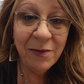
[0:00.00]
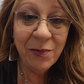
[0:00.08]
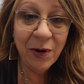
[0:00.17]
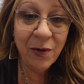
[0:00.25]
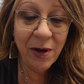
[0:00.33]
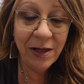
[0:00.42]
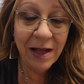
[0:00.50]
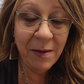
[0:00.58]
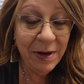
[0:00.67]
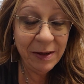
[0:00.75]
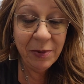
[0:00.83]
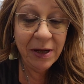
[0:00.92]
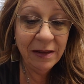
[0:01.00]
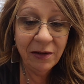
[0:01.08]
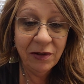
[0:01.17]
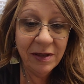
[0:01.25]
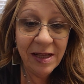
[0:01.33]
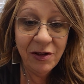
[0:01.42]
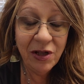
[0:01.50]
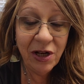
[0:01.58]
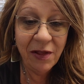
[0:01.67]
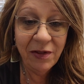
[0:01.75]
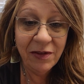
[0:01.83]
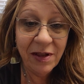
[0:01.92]
I'm going to bring a little teaching
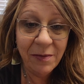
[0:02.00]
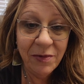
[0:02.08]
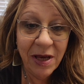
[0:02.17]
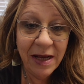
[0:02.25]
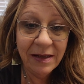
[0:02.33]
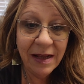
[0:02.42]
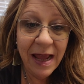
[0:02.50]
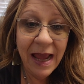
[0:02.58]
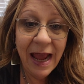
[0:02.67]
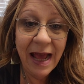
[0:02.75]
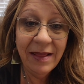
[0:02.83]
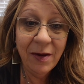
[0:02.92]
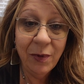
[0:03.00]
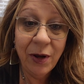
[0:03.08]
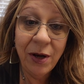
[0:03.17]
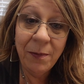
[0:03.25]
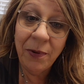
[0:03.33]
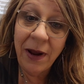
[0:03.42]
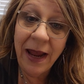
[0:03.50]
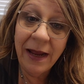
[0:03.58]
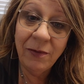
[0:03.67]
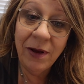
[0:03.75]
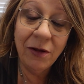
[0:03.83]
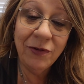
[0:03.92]
on the subject, and then we're going to
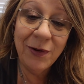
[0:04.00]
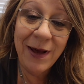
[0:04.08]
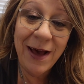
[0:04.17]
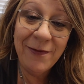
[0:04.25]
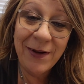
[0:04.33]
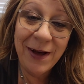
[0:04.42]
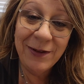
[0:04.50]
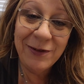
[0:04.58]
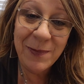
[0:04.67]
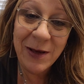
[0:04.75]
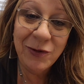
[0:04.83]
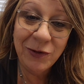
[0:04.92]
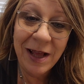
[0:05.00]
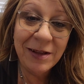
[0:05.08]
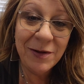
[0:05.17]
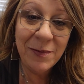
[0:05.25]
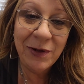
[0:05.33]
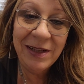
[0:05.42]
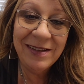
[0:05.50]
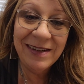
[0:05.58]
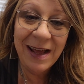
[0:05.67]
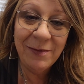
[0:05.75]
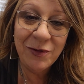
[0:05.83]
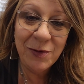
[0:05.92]
pray. We also have a special testimony
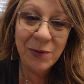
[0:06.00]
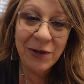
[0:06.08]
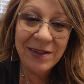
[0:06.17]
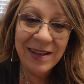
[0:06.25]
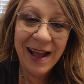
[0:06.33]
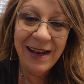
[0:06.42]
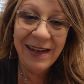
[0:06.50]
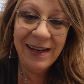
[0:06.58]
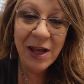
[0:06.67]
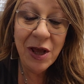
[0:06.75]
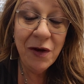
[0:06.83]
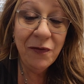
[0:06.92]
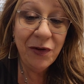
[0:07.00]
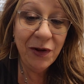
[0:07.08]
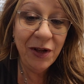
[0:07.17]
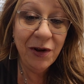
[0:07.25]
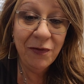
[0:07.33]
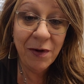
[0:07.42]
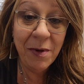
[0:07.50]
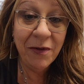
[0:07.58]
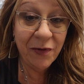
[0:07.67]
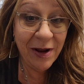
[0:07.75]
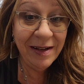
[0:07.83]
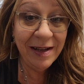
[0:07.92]
tonight. I'm super excited for you to hear from our
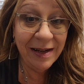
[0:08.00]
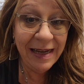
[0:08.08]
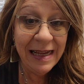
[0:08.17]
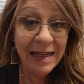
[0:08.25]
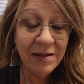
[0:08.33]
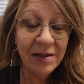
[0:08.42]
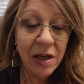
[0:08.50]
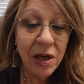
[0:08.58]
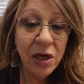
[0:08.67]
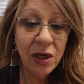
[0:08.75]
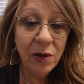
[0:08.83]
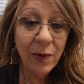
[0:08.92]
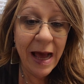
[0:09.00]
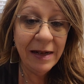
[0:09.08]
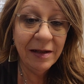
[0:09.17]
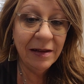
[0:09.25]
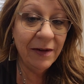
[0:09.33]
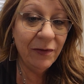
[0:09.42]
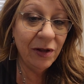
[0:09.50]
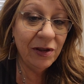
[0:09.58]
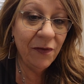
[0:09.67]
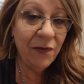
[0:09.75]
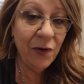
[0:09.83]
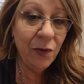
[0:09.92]
friend Denise, who had
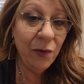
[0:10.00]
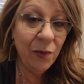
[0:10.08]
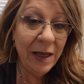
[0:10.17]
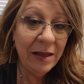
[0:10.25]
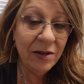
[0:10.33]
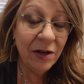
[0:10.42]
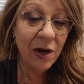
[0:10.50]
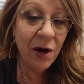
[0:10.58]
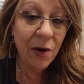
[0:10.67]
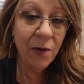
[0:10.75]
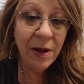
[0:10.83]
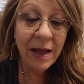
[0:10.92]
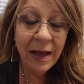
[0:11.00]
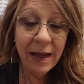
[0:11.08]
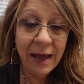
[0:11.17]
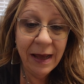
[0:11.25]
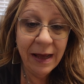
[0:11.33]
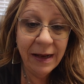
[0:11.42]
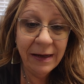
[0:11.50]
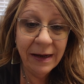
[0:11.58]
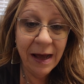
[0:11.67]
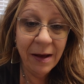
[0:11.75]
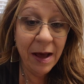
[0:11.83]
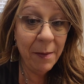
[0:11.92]
deliverance a few weeks ago, and
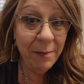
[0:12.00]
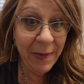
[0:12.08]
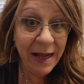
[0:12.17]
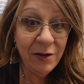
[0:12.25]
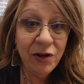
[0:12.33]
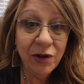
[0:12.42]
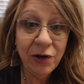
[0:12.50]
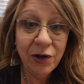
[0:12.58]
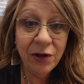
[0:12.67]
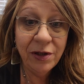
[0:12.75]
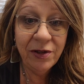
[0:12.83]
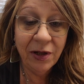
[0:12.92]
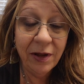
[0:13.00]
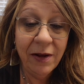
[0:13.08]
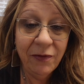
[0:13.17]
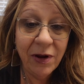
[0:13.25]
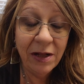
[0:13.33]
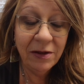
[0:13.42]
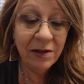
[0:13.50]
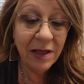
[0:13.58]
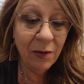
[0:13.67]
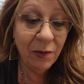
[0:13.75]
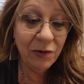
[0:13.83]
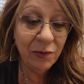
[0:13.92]
a major deliverance.
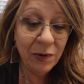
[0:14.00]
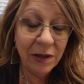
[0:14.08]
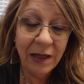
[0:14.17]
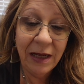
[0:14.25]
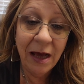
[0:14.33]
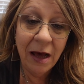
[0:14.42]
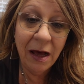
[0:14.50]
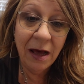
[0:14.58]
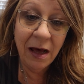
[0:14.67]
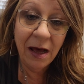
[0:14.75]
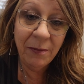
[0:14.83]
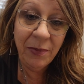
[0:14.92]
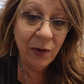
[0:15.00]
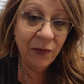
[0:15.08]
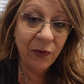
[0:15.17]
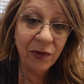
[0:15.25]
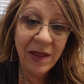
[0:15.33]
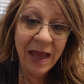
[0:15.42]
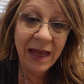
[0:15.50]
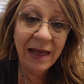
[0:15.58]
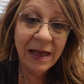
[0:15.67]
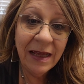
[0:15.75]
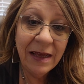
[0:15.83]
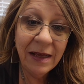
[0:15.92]
It was really a beautiful
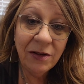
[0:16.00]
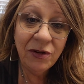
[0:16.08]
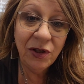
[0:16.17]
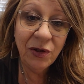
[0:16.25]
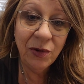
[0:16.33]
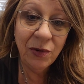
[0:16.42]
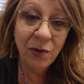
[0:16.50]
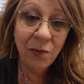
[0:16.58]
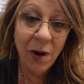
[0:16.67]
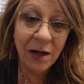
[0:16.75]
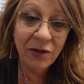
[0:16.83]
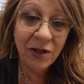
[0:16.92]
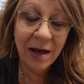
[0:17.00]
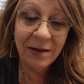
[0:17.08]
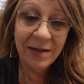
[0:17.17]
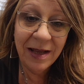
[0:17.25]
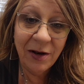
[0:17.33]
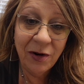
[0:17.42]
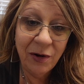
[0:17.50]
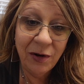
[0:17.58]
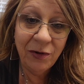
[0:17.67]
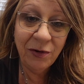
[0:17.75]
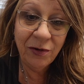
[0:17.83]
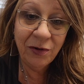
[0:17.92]
thing to watch God set her
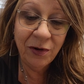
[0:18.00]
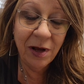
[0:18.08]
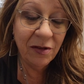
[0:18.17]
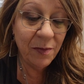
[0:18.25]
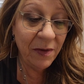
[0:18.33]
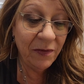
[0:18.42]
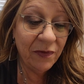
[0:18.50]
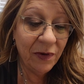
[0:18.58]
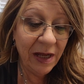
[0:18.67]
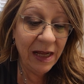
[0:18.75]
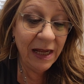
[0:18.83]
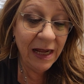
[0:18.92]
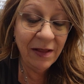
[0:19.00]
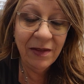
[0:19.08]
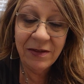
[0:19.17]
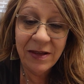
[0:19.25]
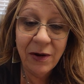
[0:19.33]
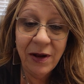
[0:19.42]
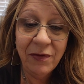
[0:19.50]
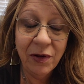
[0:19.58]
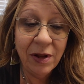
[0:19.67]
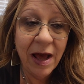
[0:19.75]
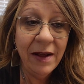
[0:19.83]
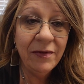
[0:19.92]
and her husband free in this area of
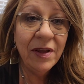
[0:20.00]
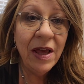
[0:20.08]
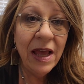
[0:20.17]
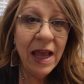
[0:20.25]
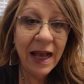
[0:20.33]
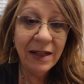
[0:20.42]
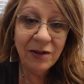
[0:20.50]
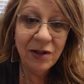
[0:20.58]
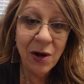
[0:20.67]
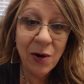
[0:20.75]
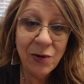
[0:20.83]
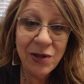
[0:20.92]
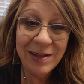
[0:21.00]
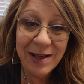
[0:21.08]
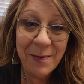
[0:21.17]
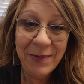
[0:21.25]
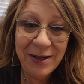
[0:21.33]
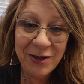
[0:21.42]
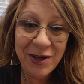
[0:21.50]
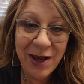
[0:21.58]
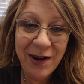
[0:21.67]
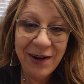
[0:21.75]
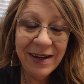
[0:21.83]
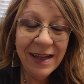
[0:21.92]
their lives. And so she's coming to
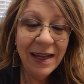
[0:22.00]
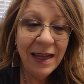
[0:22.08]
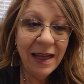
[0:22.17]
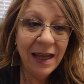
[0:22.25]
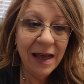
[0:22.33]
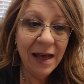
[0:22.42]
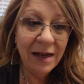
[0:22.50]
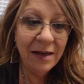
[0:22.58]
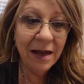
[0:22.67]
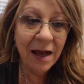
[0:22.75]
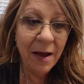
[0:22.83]
share. And